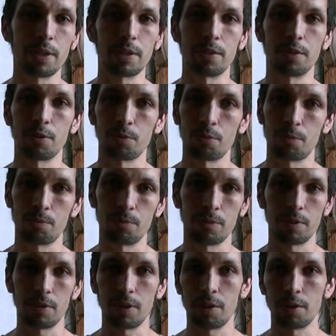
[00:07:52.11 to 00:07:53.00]
In
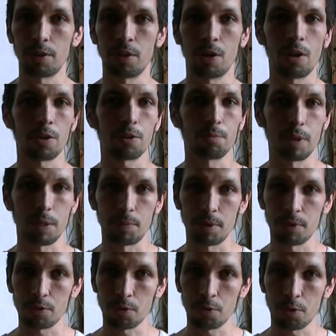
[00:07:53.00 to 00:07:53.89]
the autumn maybe
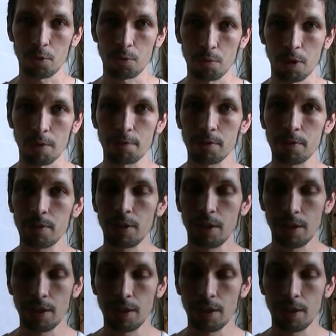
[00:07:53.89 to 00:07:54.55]
it's a little rougher.